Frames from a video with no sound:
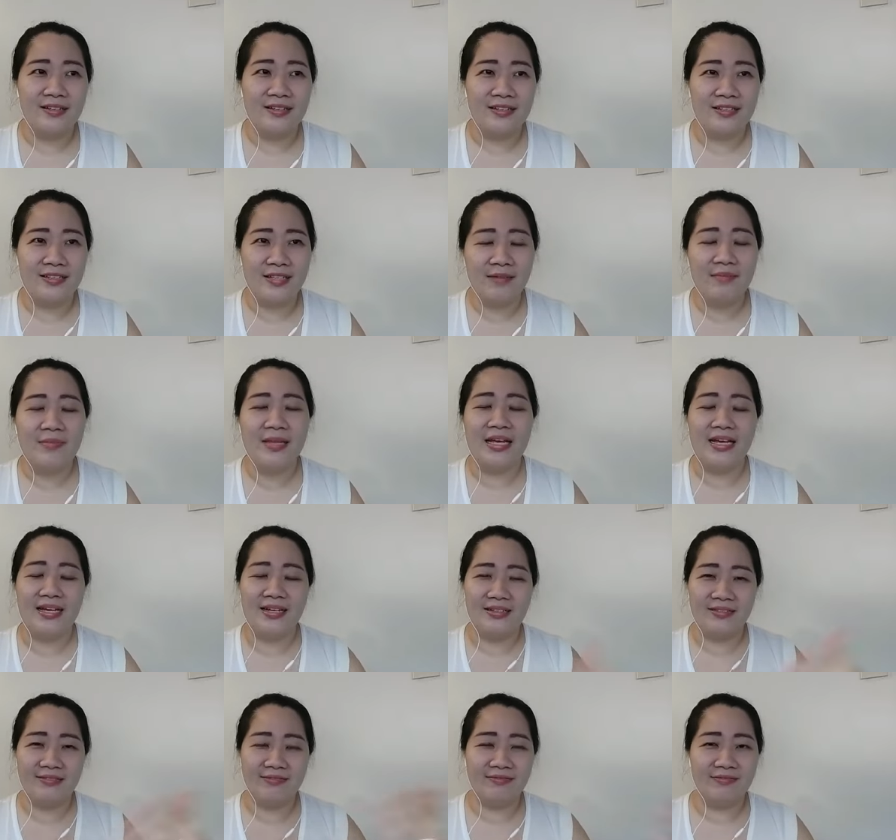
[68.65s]

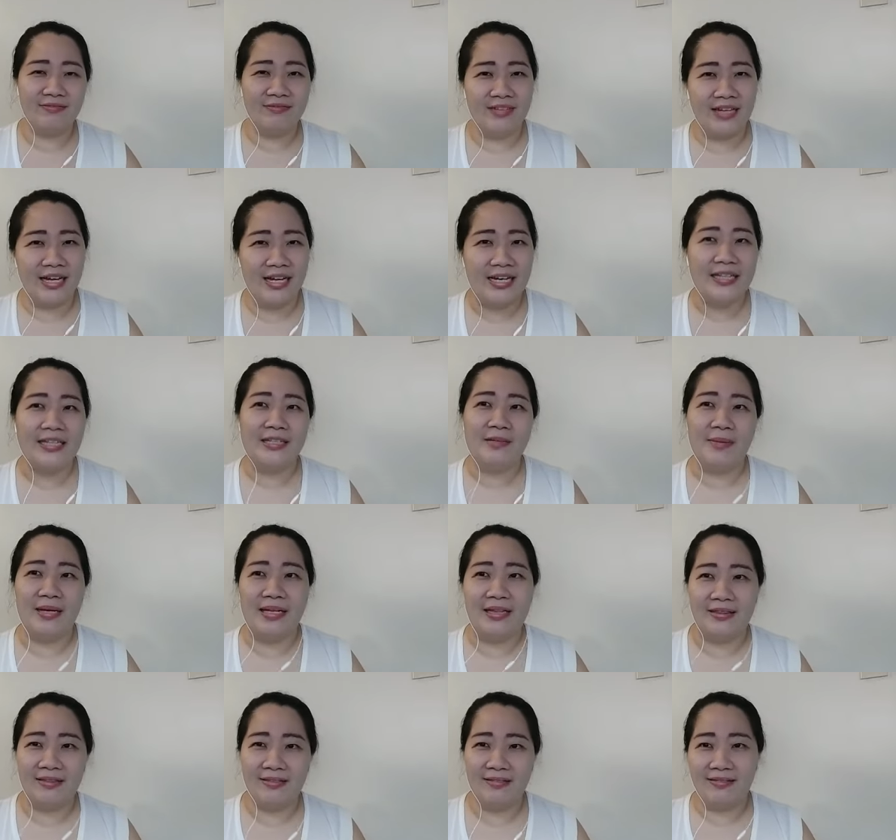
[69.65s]
something a little
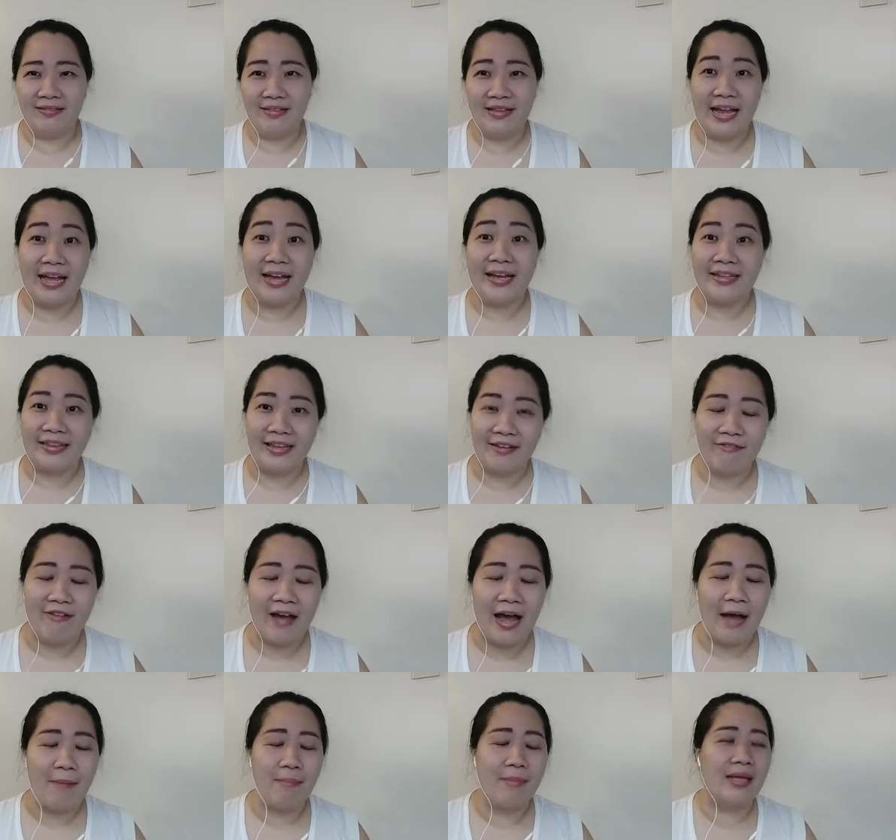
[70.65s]
bit negative
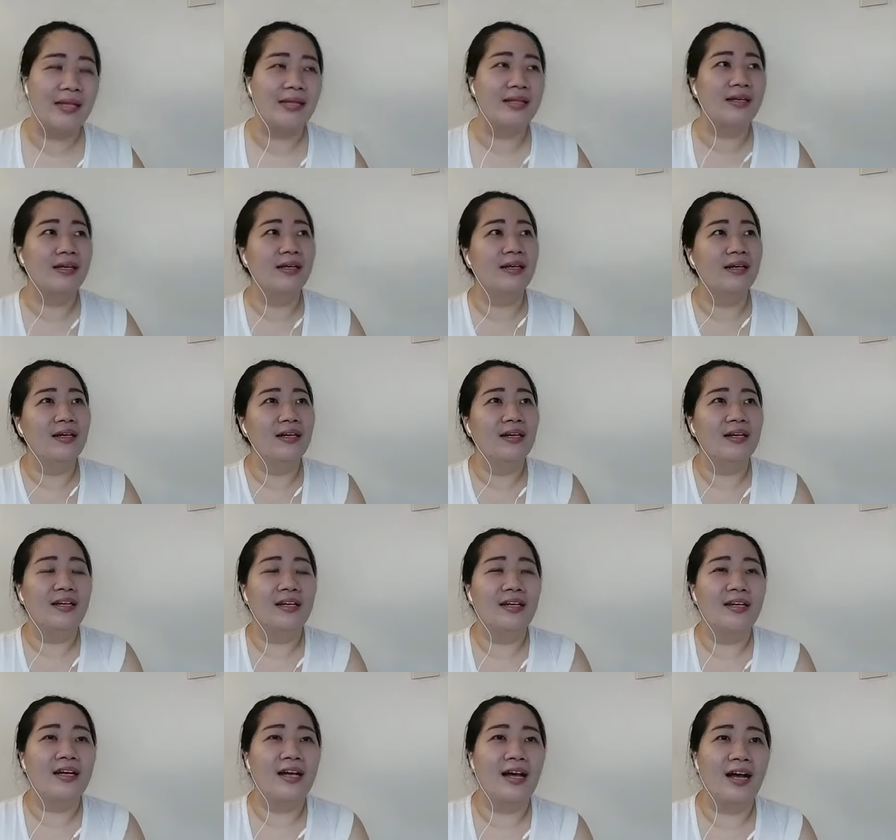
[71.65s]
happened.
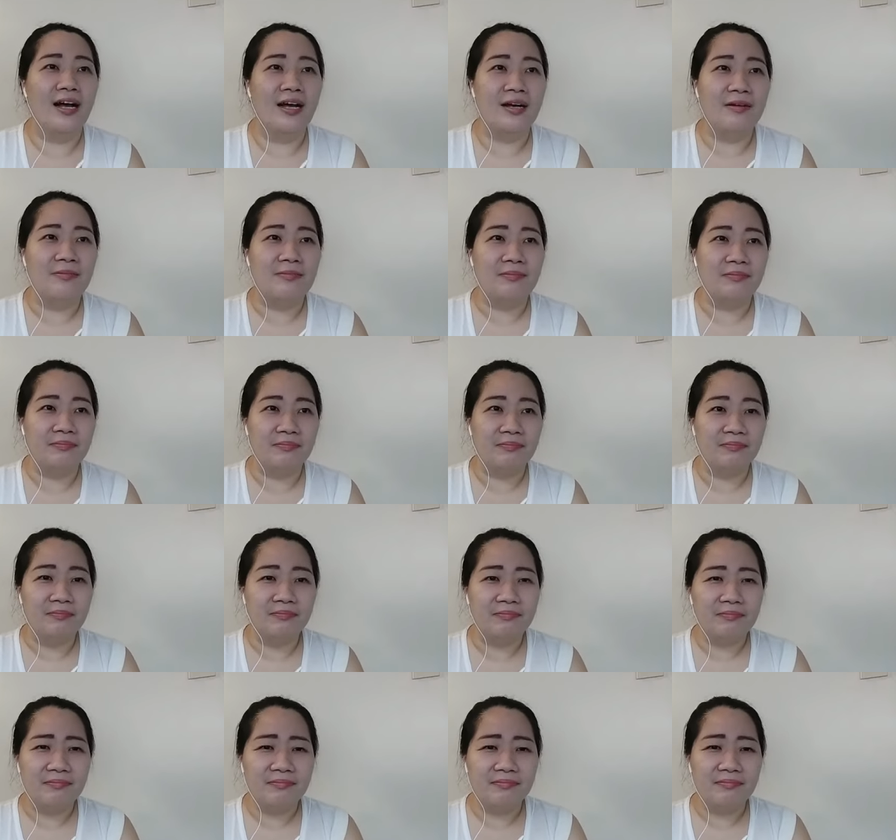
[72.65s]
Um,
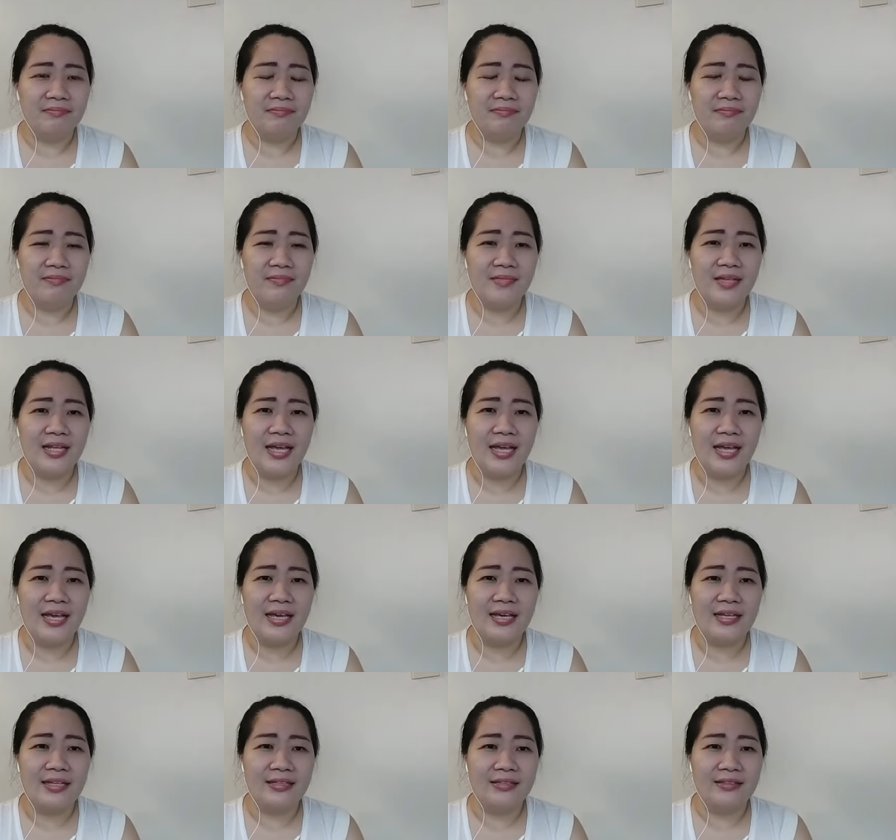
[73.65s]

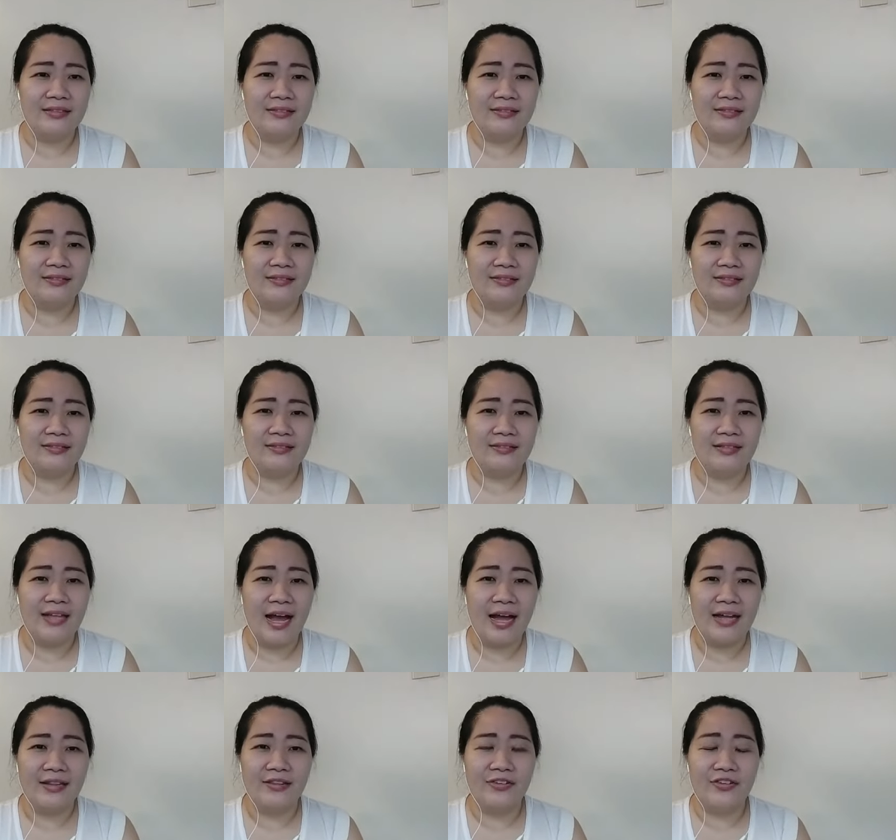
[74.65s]
and
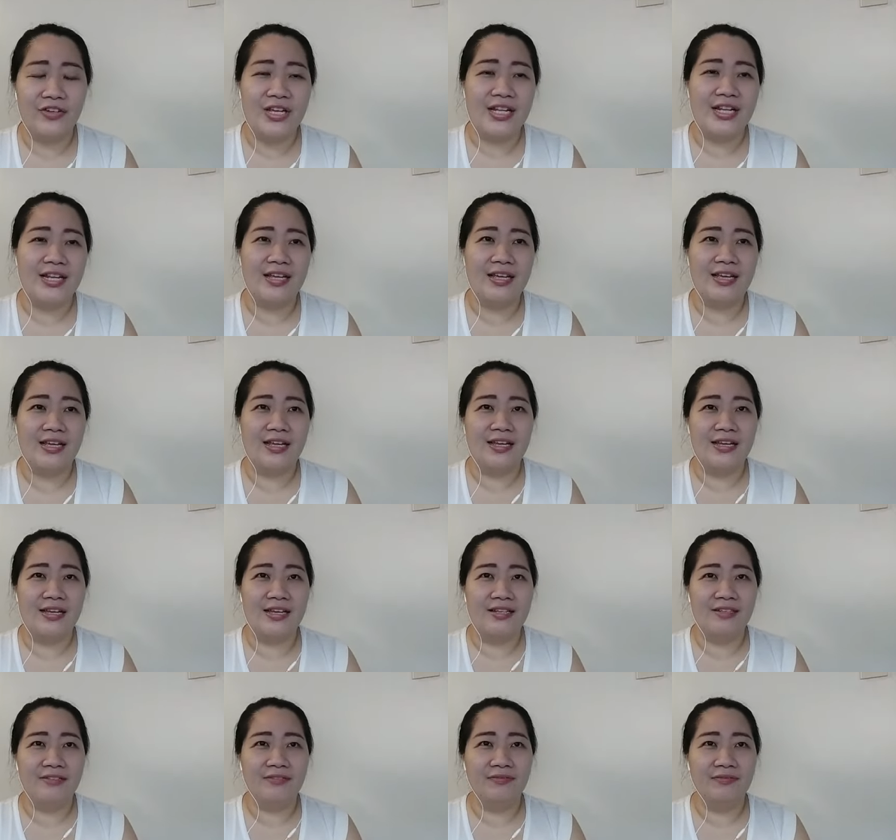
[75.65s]
that
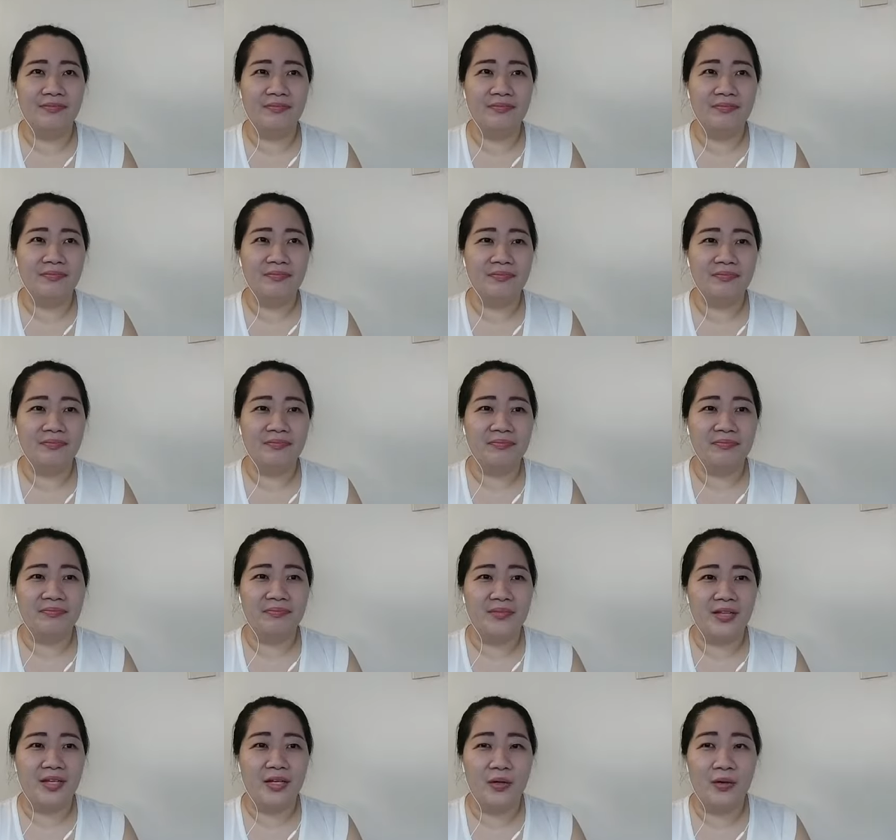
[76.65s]
really
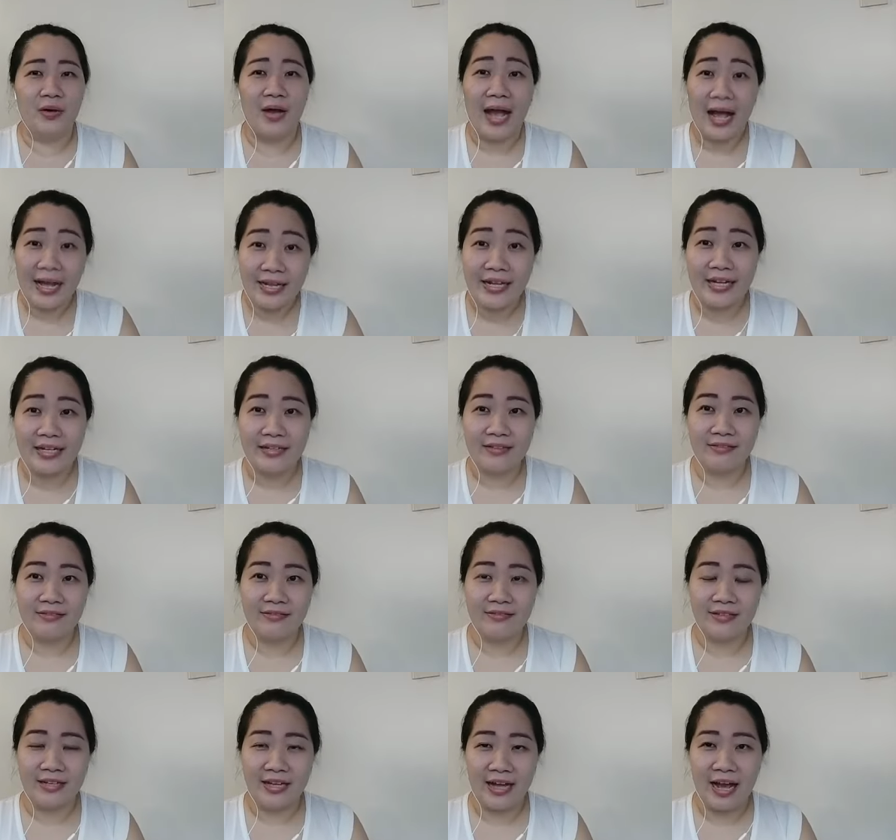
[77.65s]
you know had
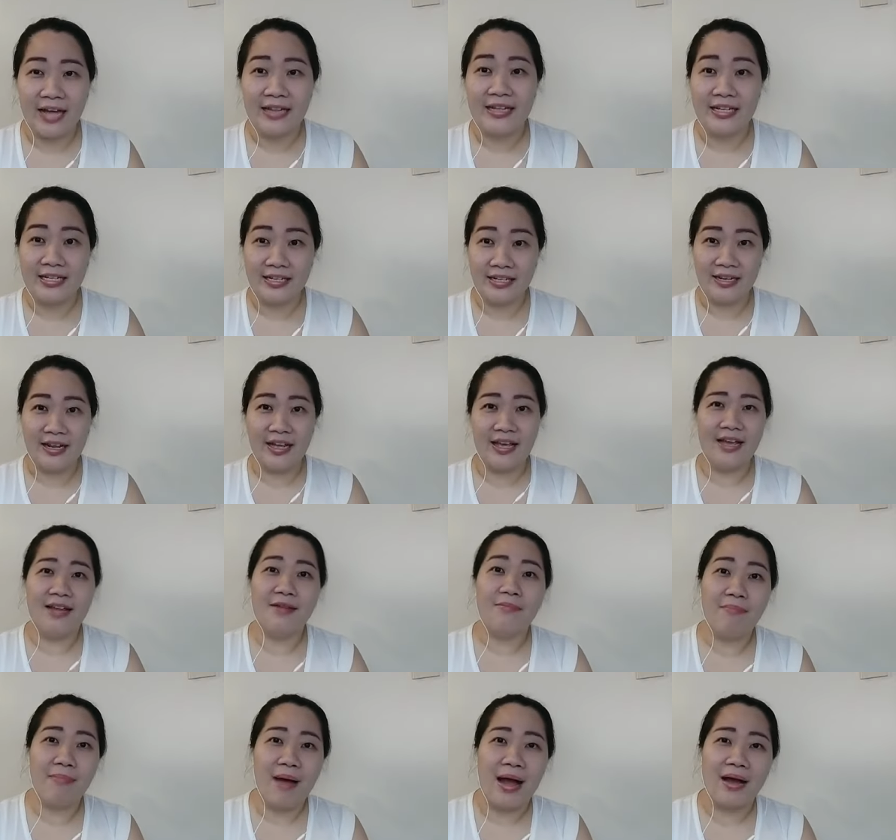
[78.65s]
an had an
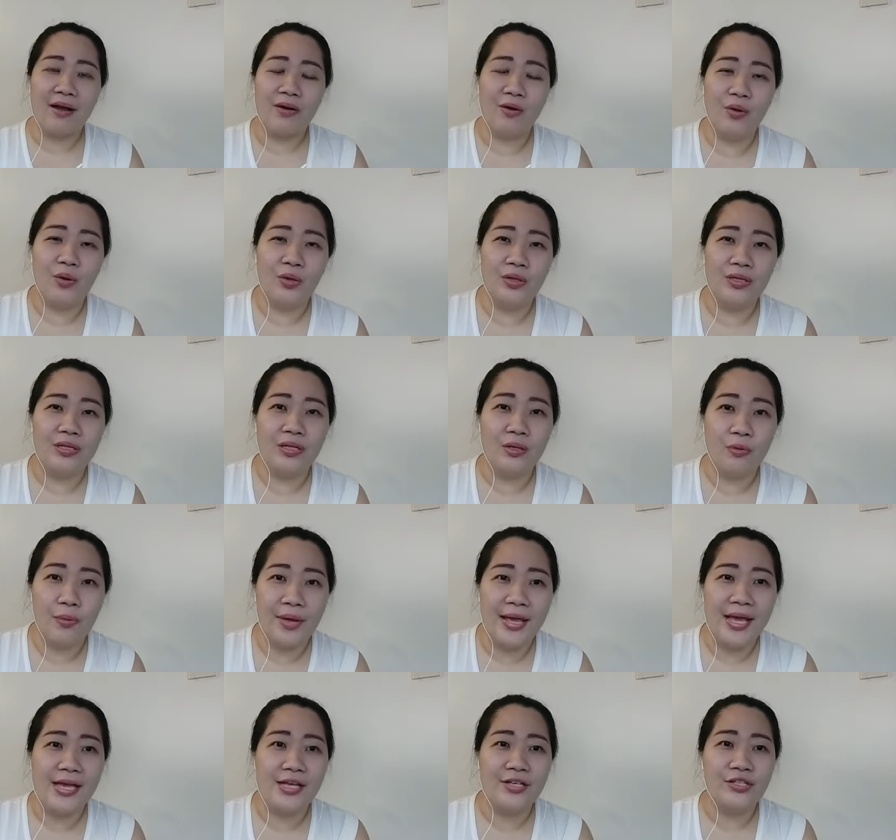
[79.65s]
impact on the
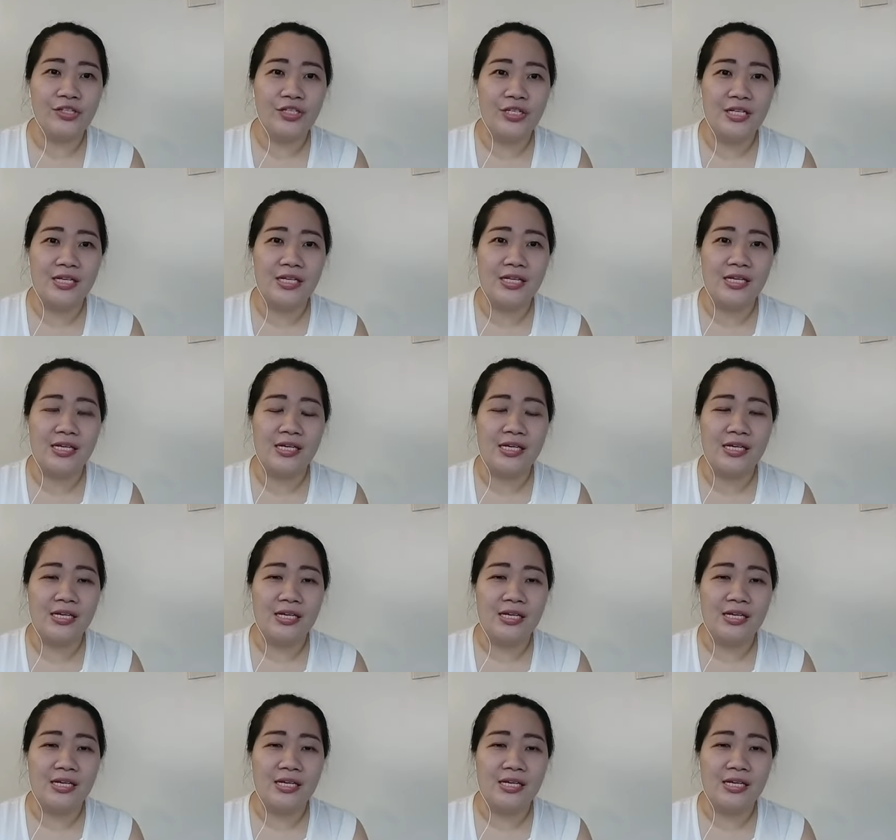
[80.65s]
way she